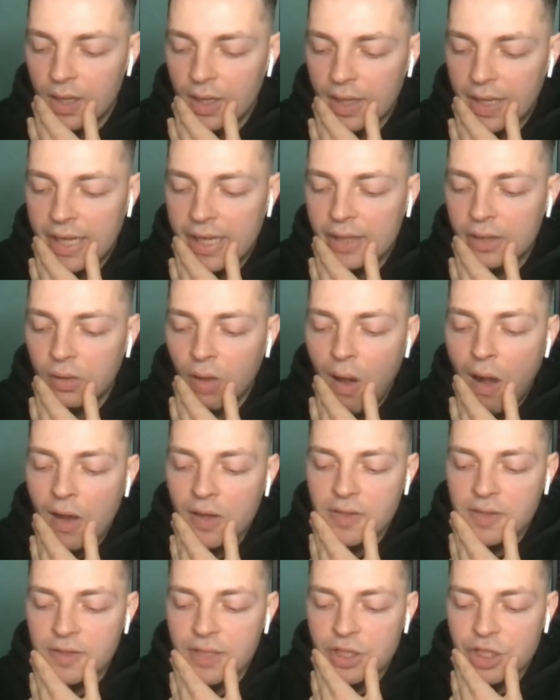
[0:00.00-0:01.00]
he
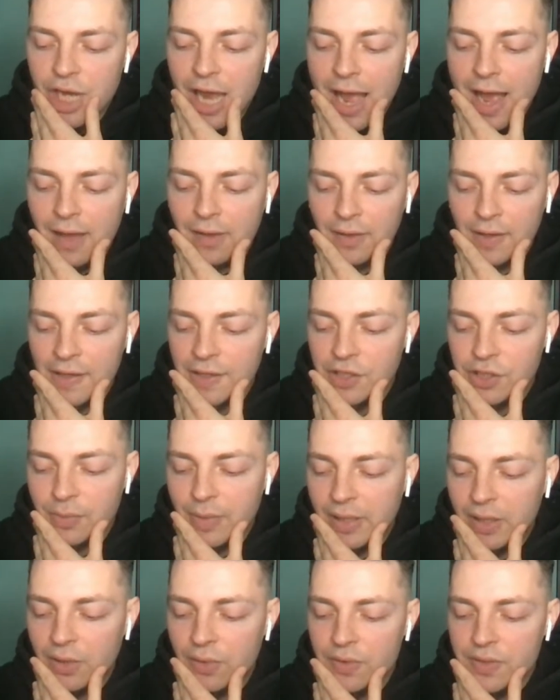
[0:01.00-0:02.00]
lost the challenge, so
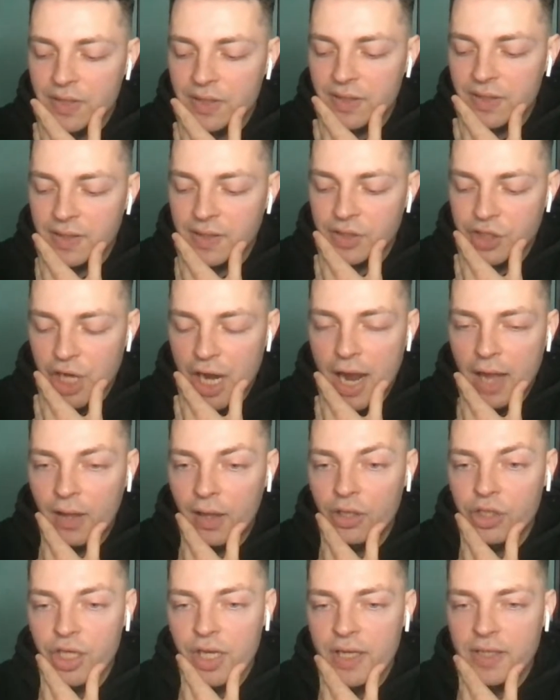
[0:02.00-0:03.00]
he loses his
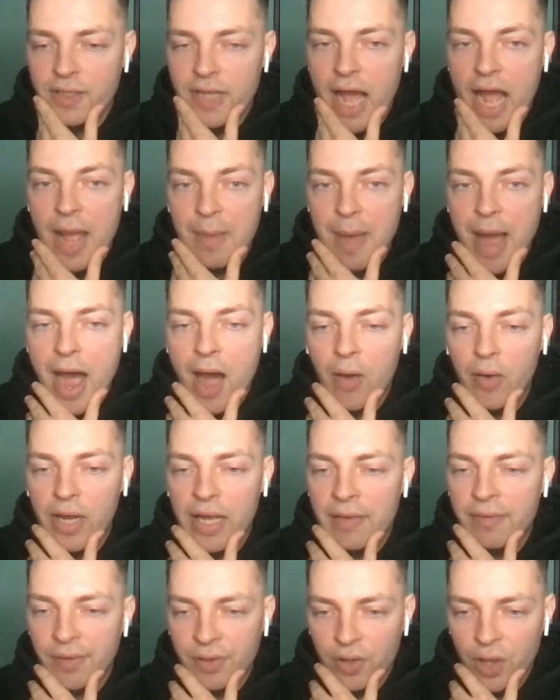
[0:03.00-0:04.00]
challenge and his timeout,
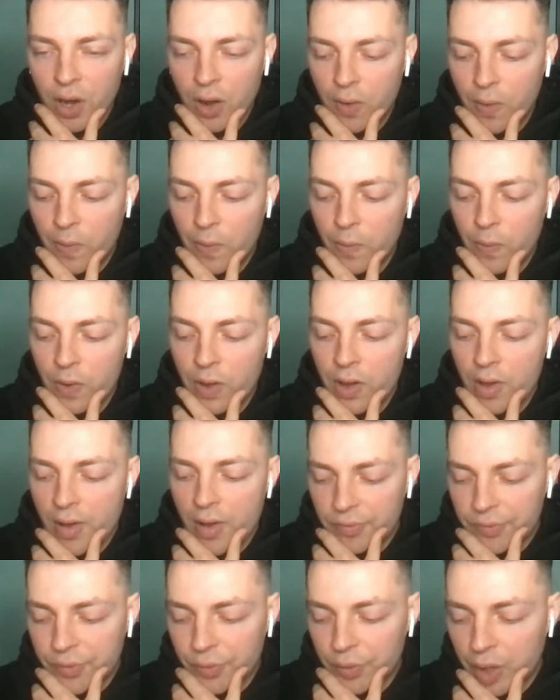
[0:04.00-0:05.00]
even though
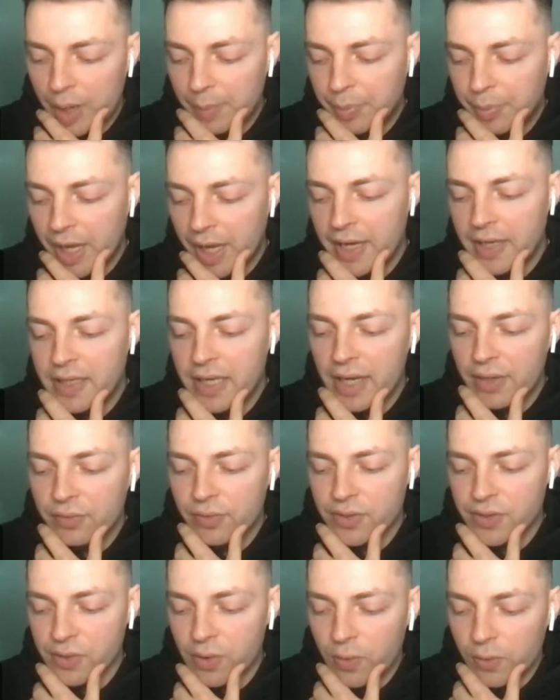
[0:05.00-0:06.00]
the replay did
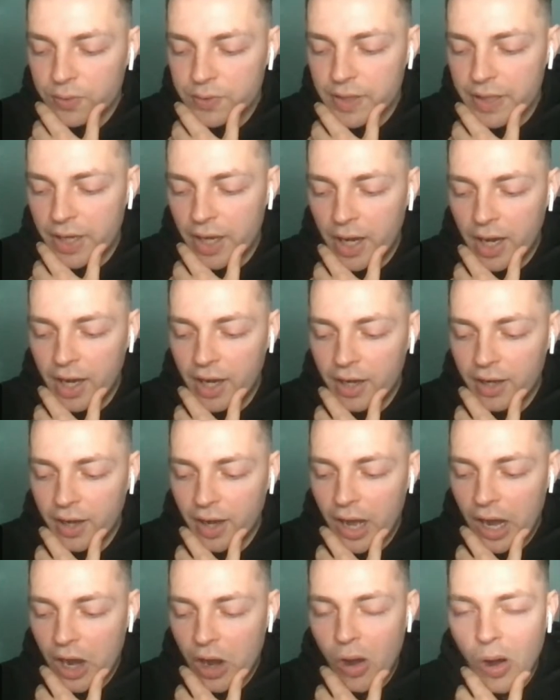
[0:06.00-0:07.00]
result in a
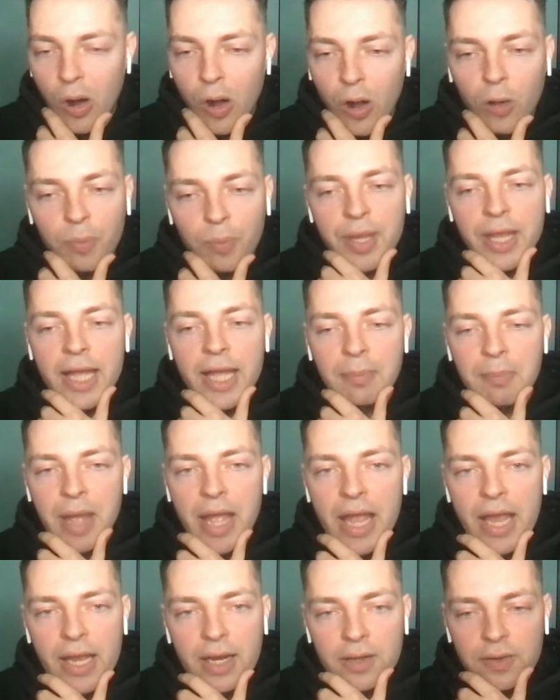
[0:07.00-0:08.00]
call being
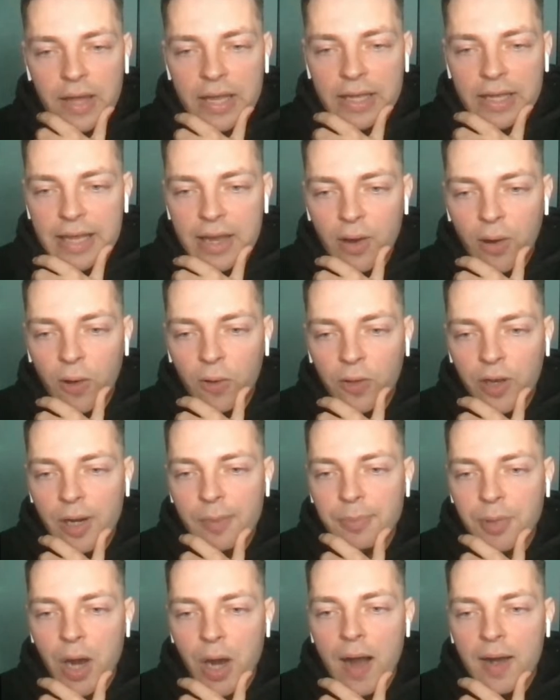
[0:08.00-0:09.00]
made. Like they called an
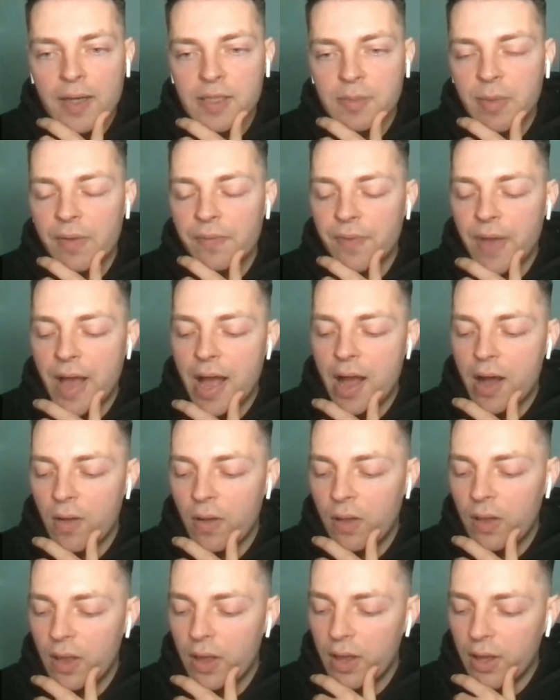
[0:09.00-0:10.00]
approximate
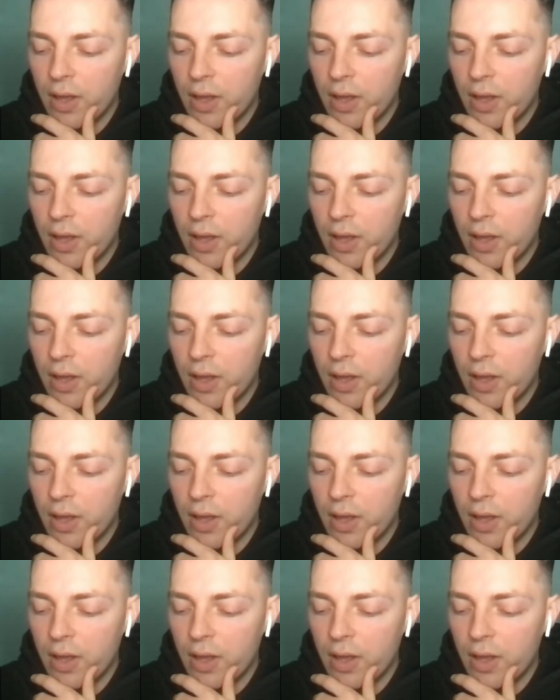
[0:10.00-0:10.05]
foul.